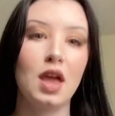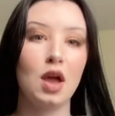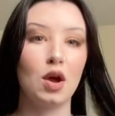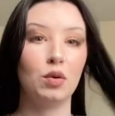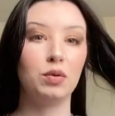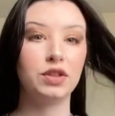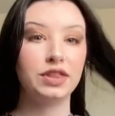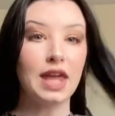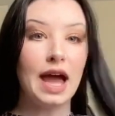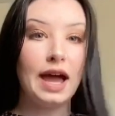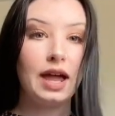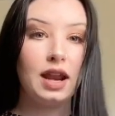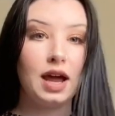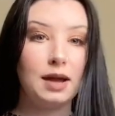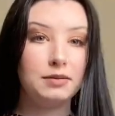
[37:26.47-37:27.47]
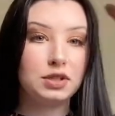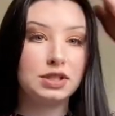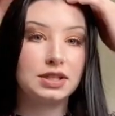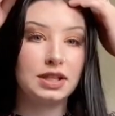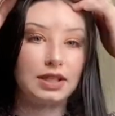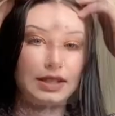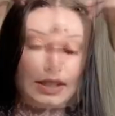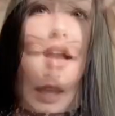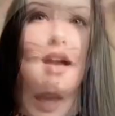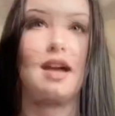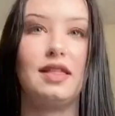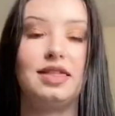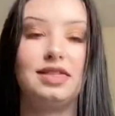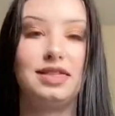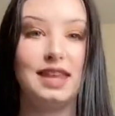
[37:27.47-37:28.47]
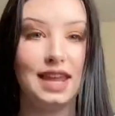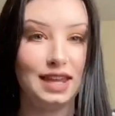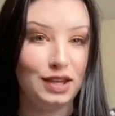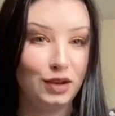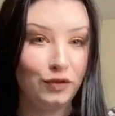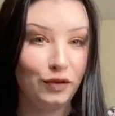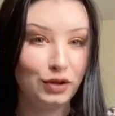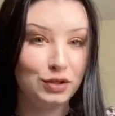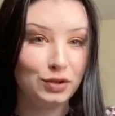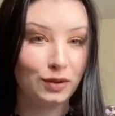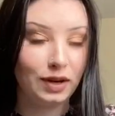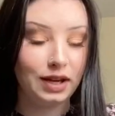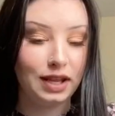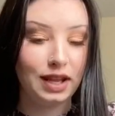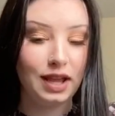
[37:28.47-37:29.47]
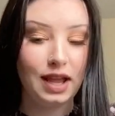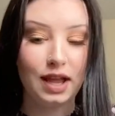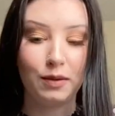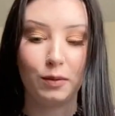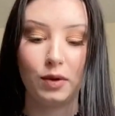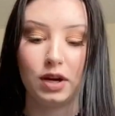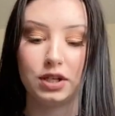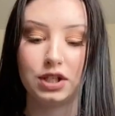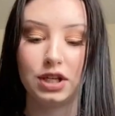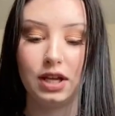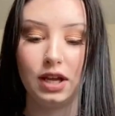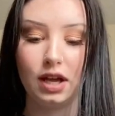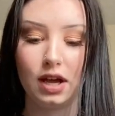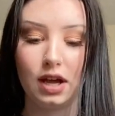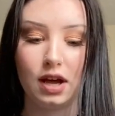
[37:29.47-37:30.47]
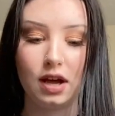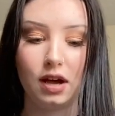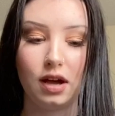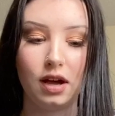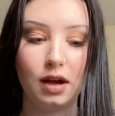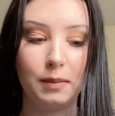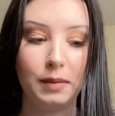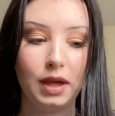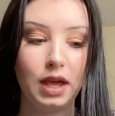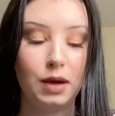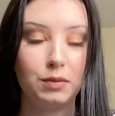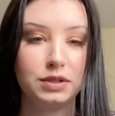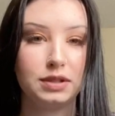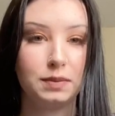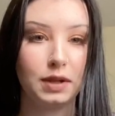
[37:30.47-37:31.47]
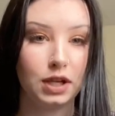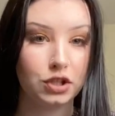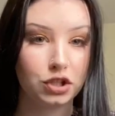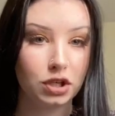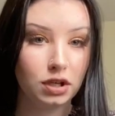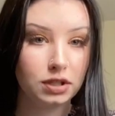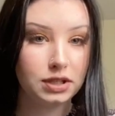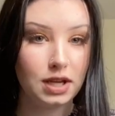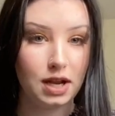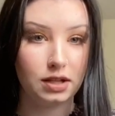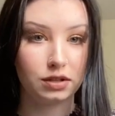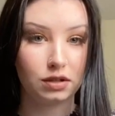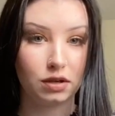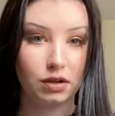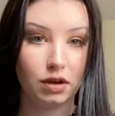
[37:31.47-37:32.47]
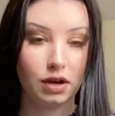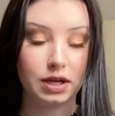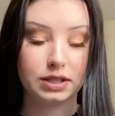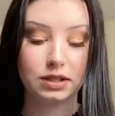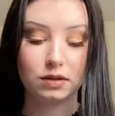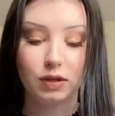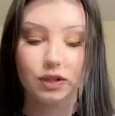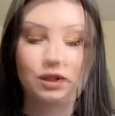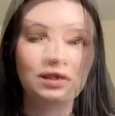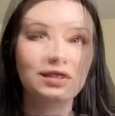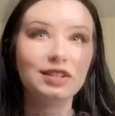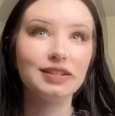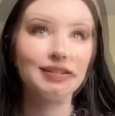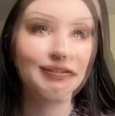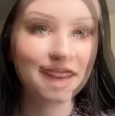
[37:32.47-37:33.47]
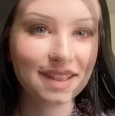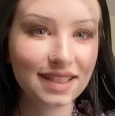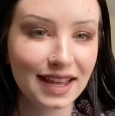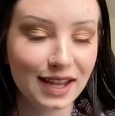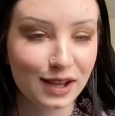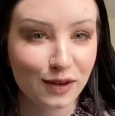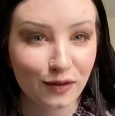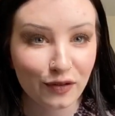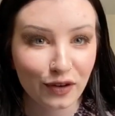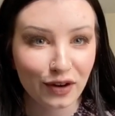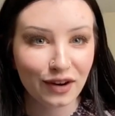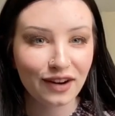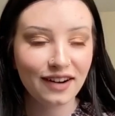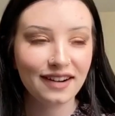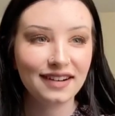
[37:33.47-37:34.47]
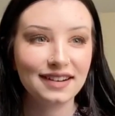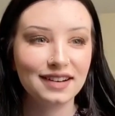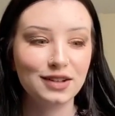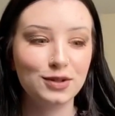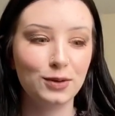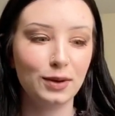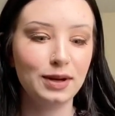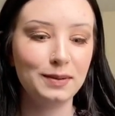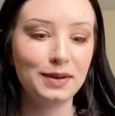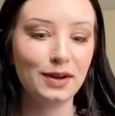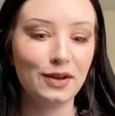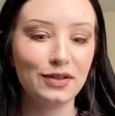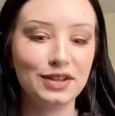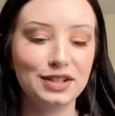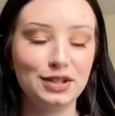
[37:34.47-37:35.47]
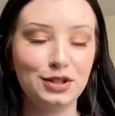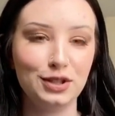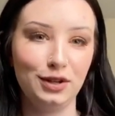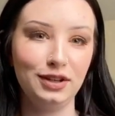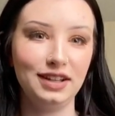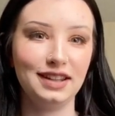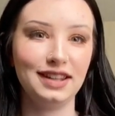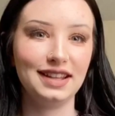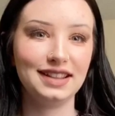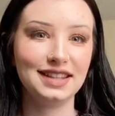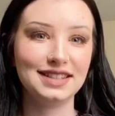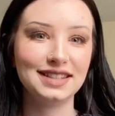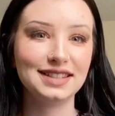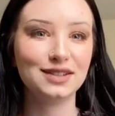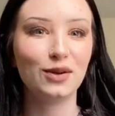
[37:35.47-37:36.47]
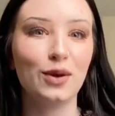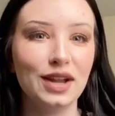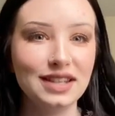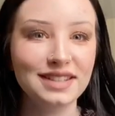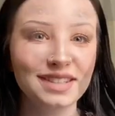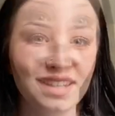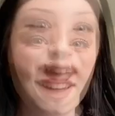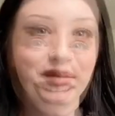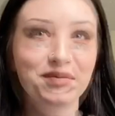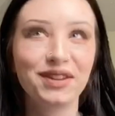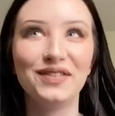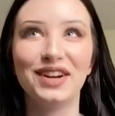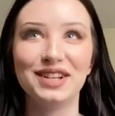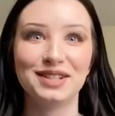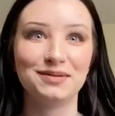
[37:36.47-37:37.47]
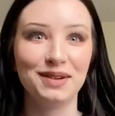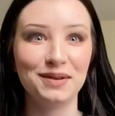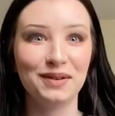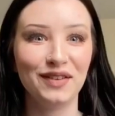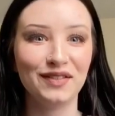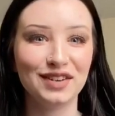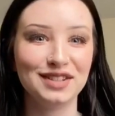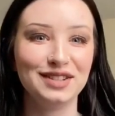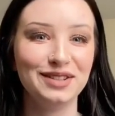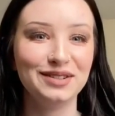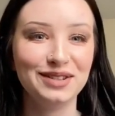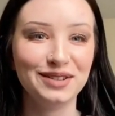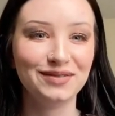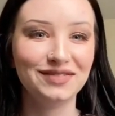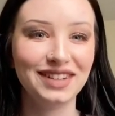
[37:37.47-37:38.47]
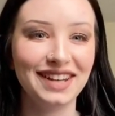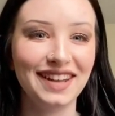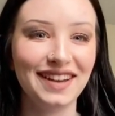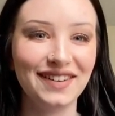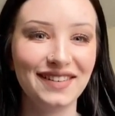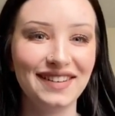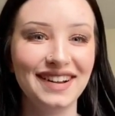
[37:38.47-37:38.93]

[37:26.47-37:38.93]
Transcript: With that, I'm just gonna say thank you for joining and watching. It was a pleasure to answer all your guys' questions. Just thank you for joining me on this journey. Like, this is crazy. I can't believe I just made my first YouTube video.